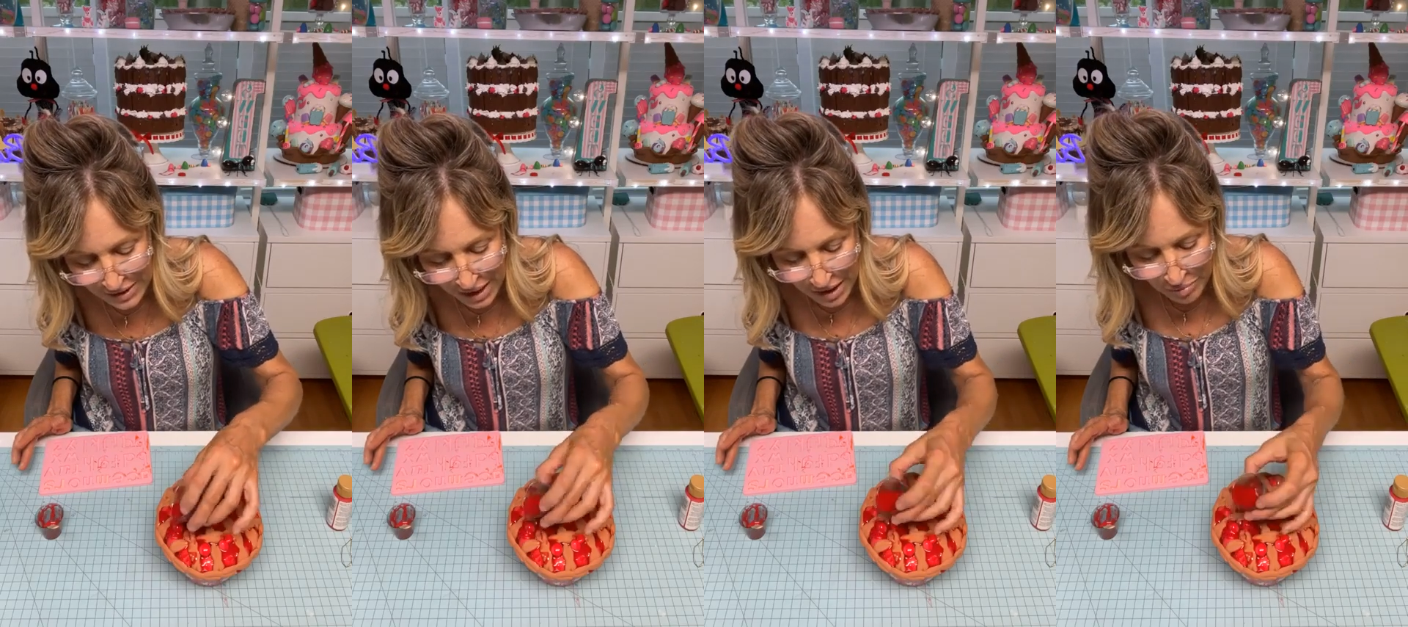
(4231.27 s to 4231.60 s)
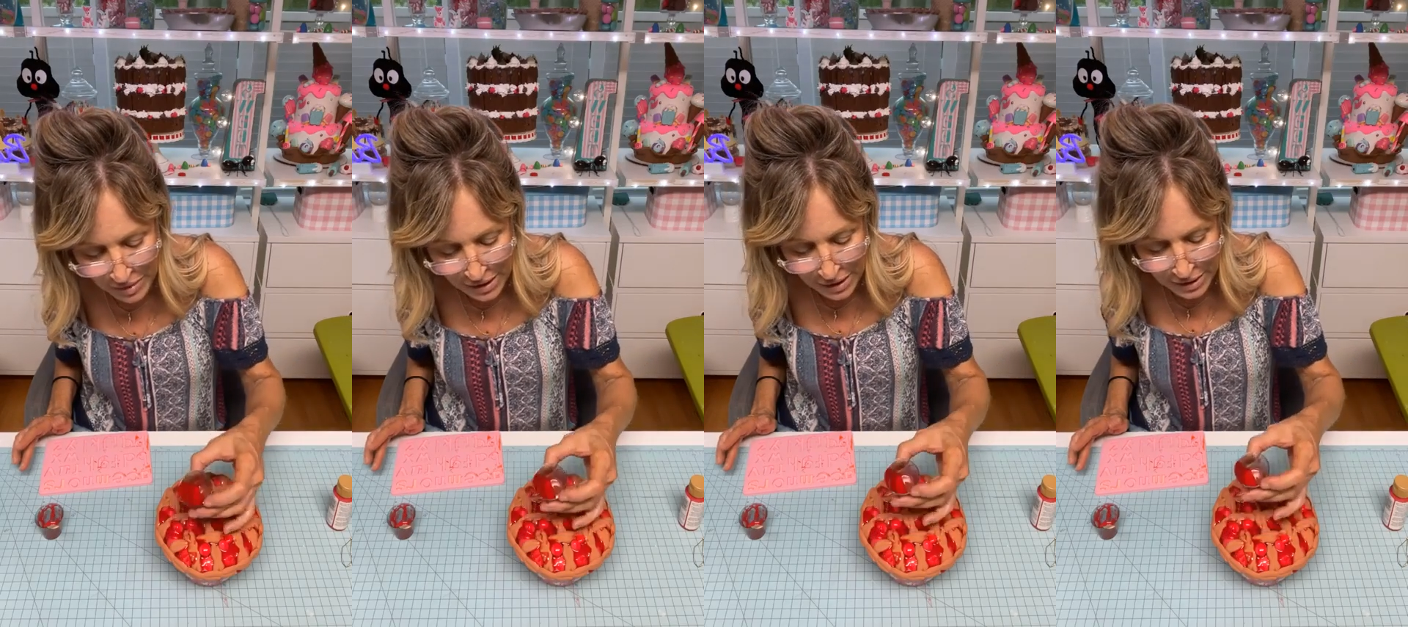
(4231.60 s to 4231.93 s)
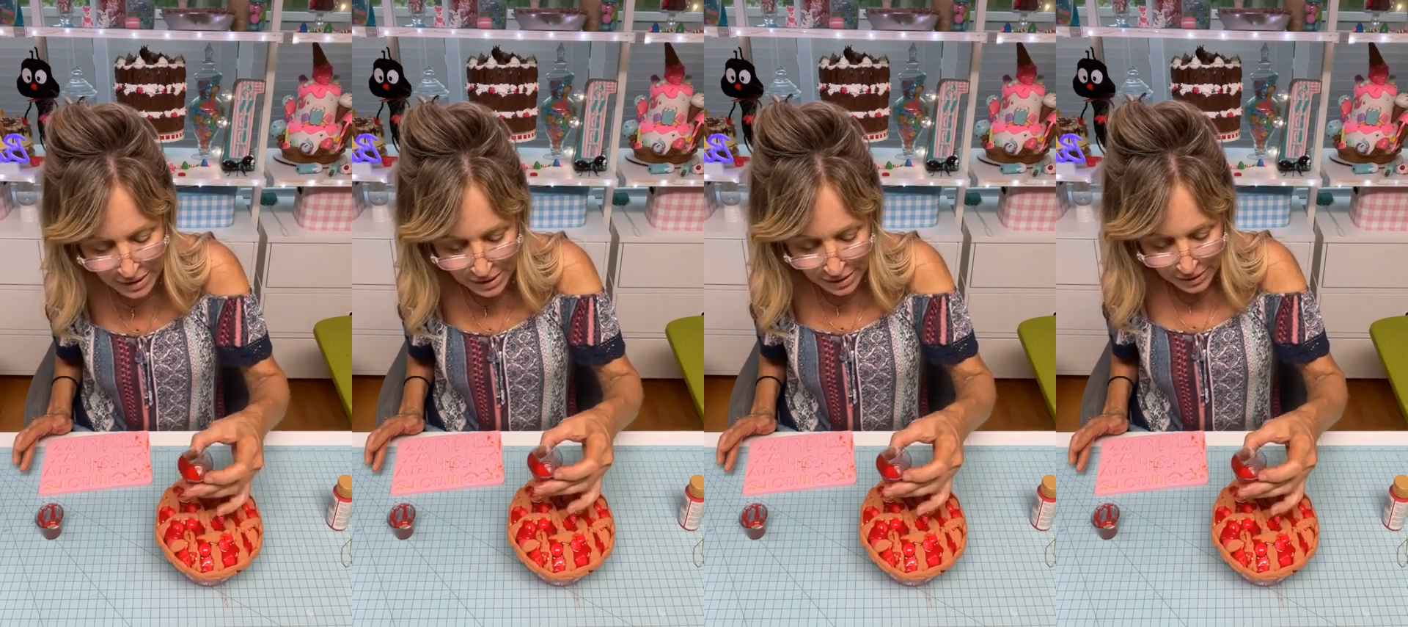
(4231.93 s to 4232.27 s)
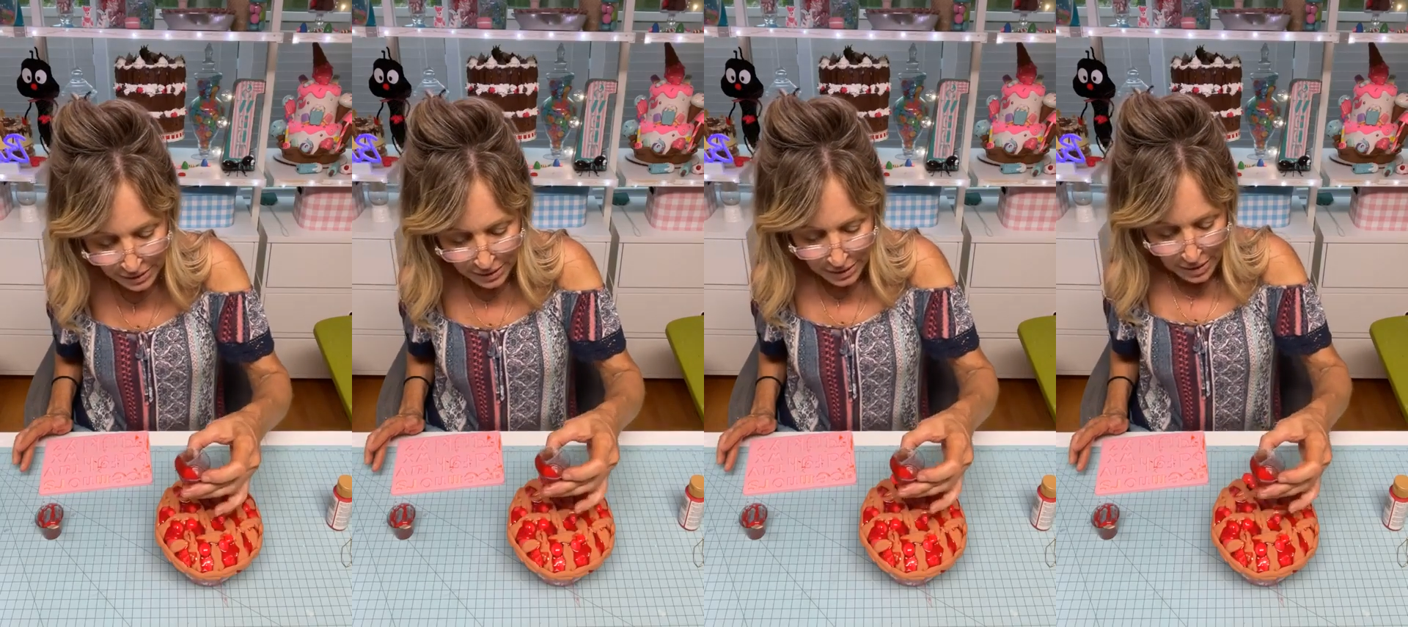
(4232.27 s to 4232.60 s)
was live because
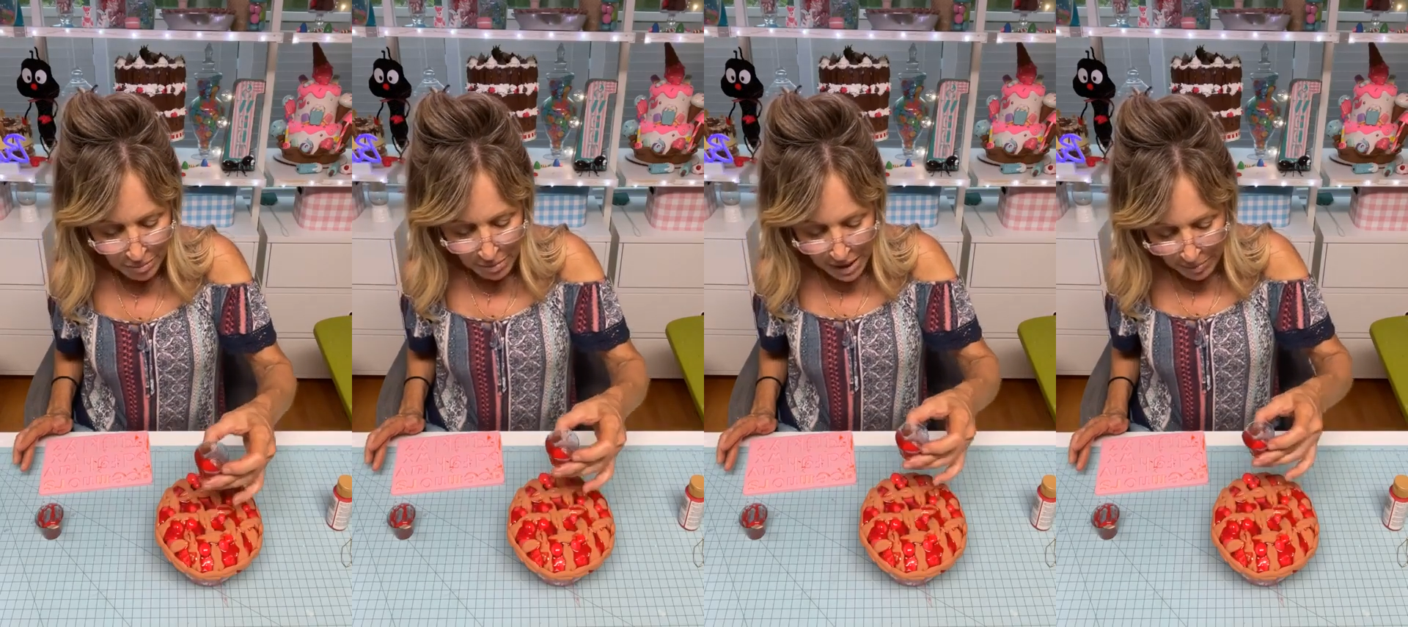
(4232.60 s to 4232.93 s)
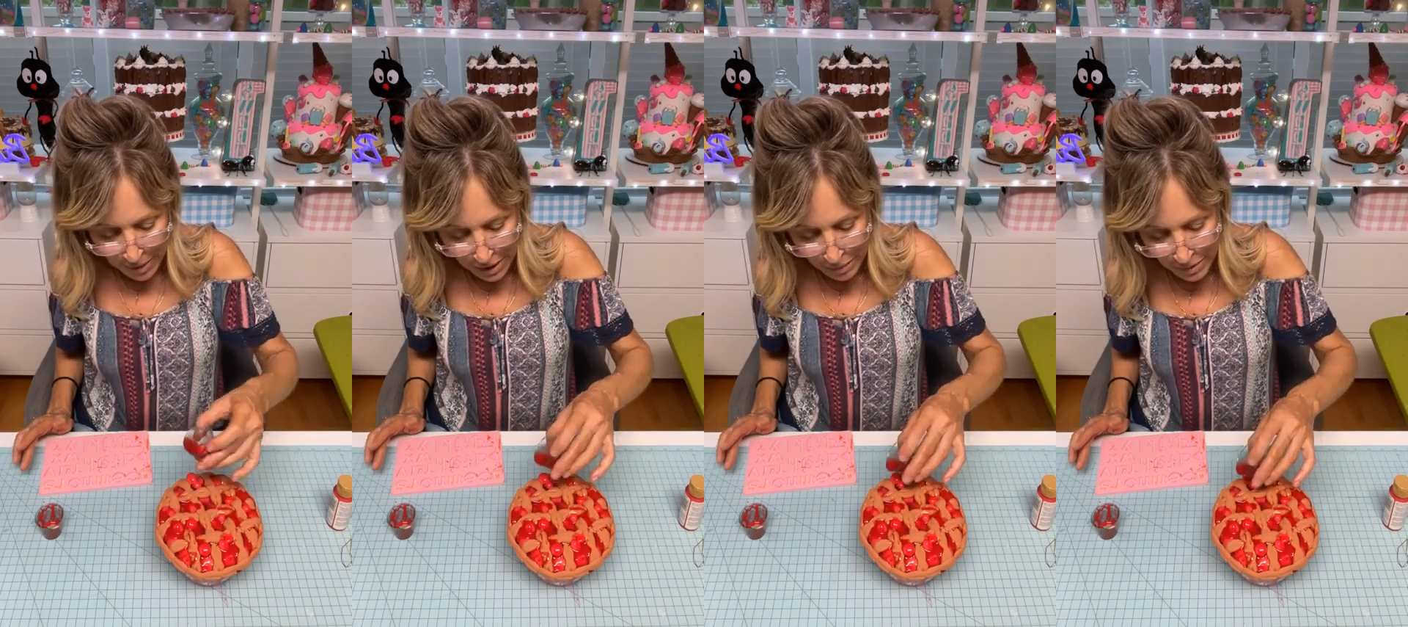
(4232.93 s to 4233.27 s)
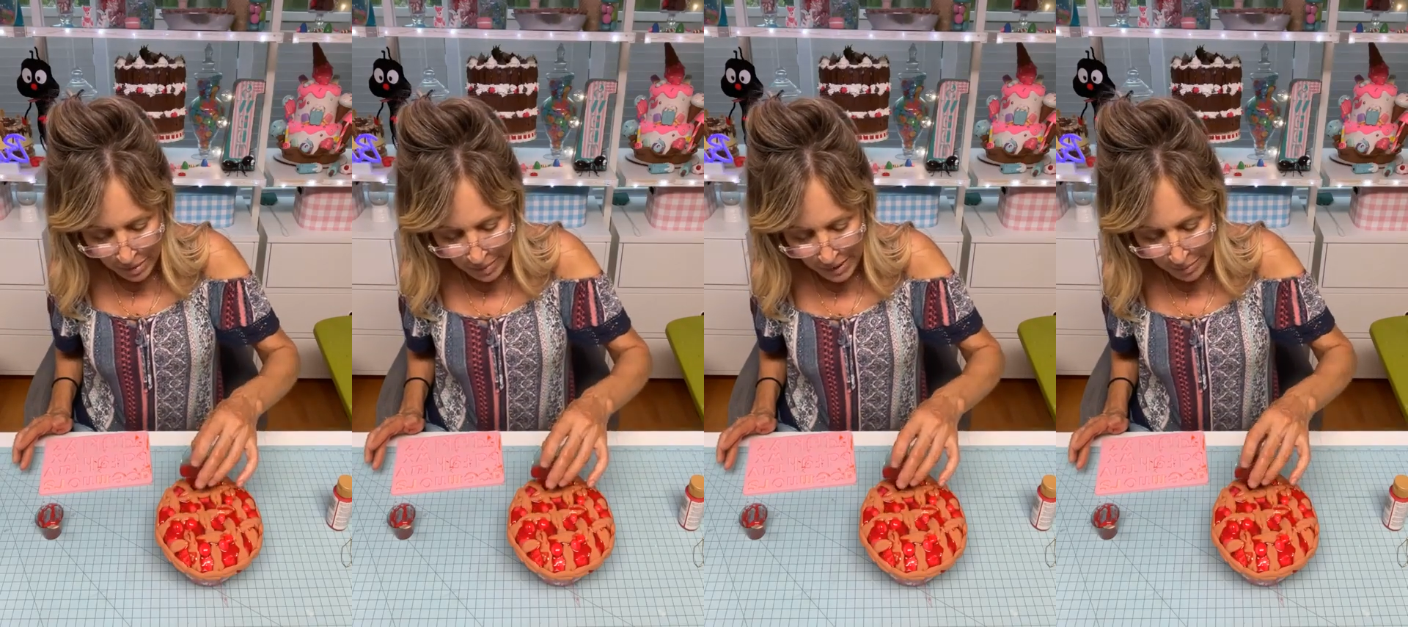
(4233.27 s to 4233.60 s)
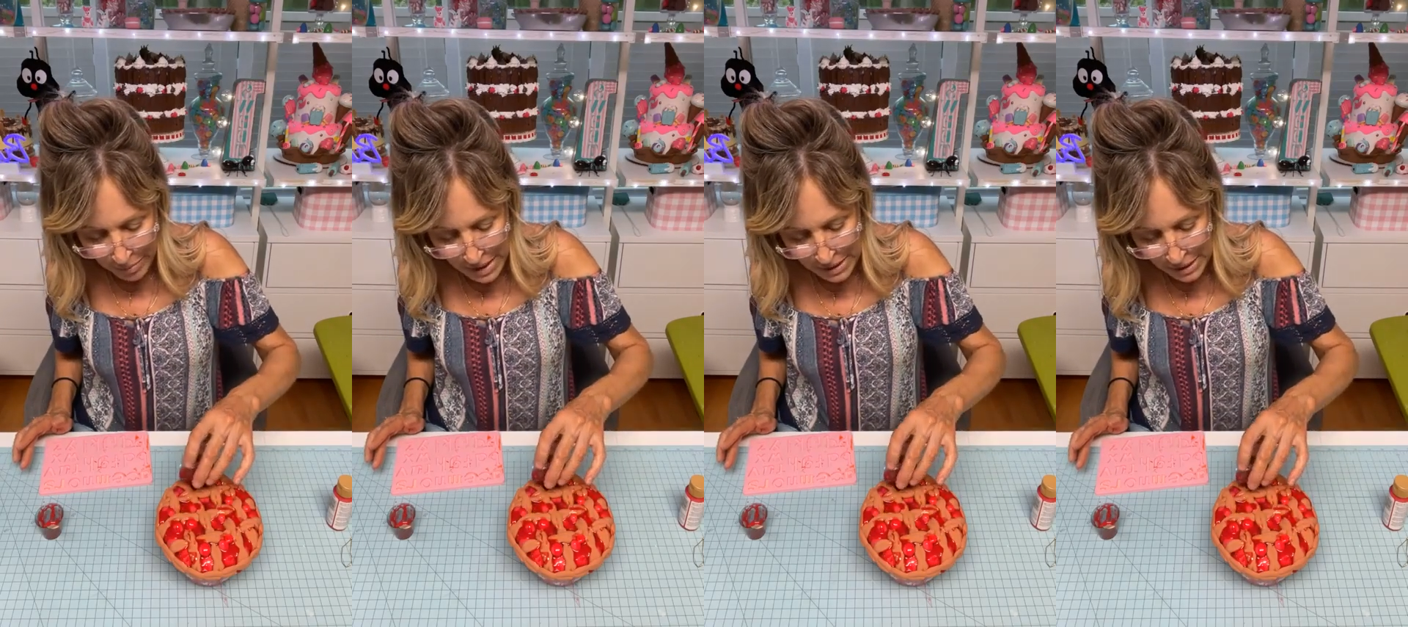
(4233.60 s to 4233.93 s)
my pie would have been
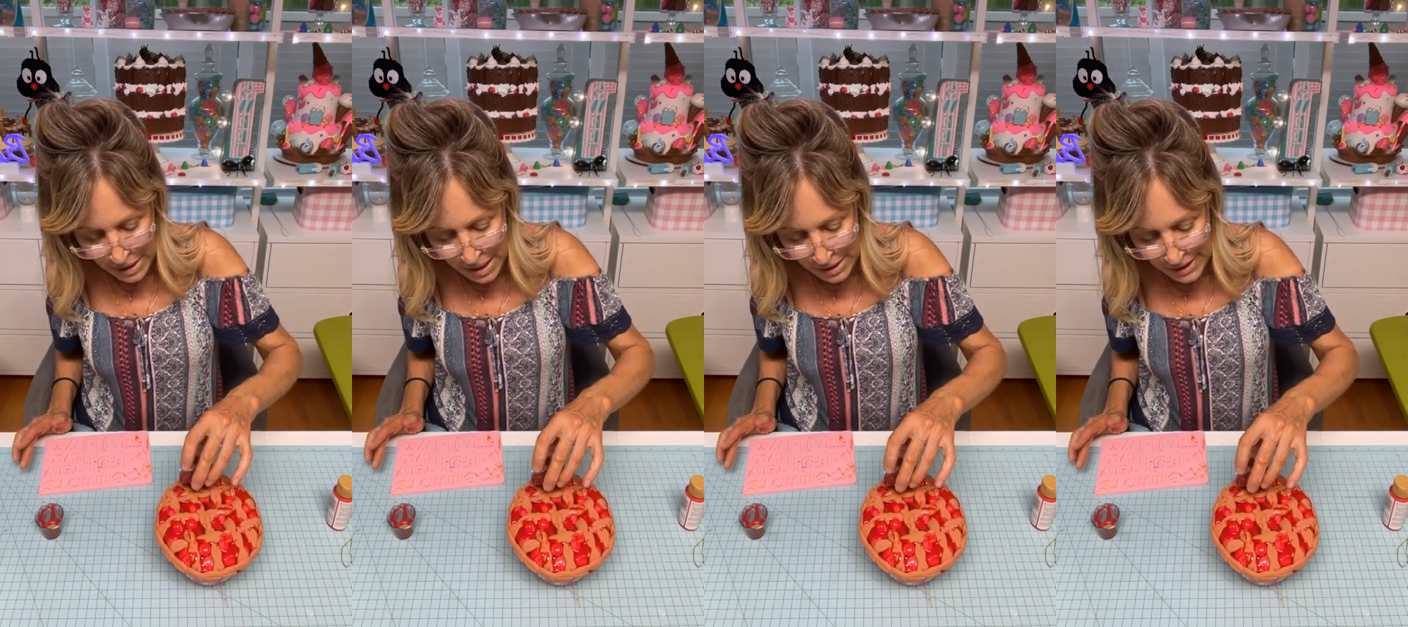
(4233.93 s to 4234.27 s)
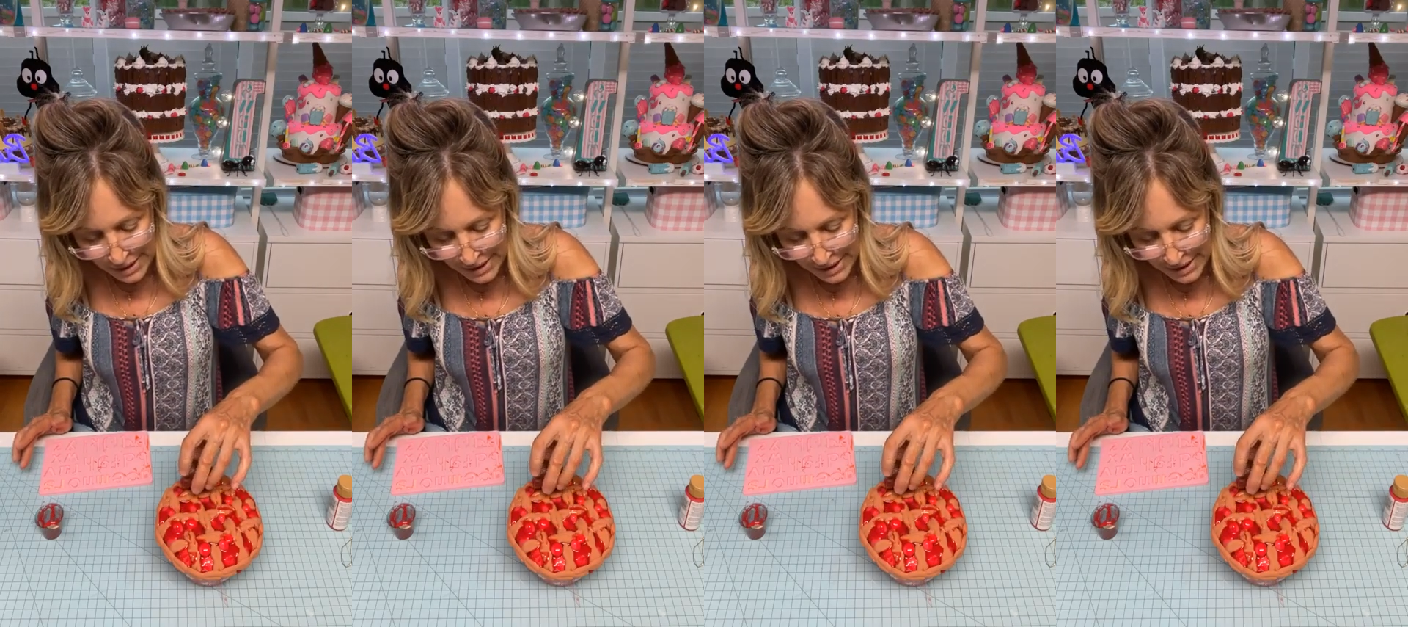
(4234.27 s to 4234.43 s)
a mess last